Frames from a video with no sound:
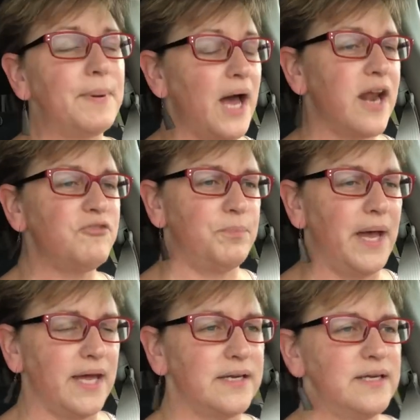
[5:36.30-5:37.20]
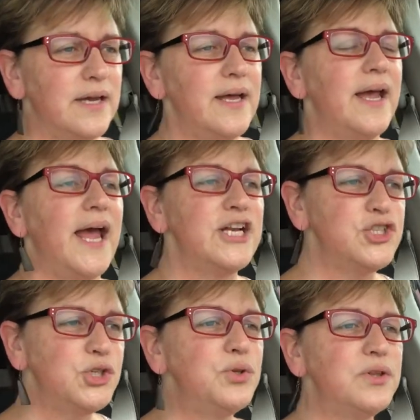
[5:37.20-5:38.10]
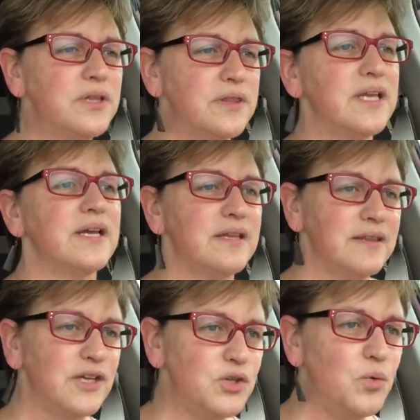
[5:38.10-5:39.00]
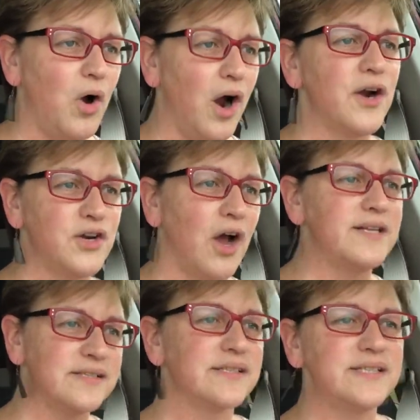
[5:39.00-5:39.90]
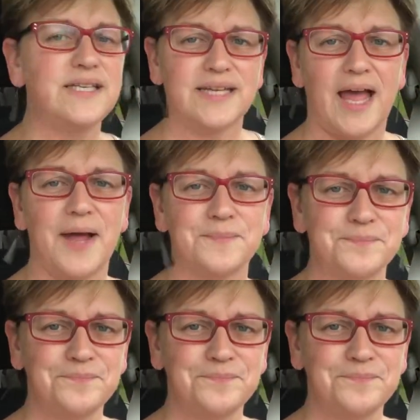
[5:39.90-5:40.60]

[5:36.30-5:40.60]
out of bed and do the thing that you are not succeeding at.